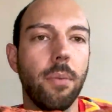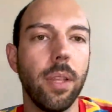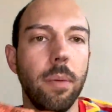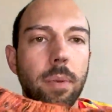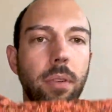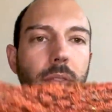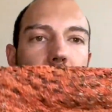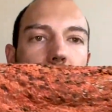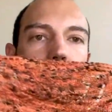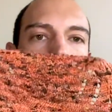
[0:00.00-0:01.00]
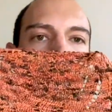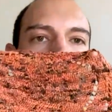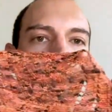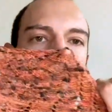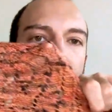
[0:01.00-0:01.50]
really beautifully, and you can
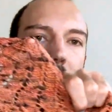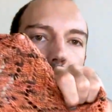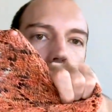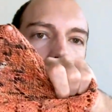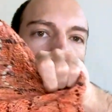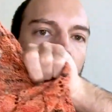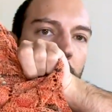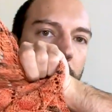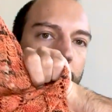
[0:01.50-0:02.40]
kind of see like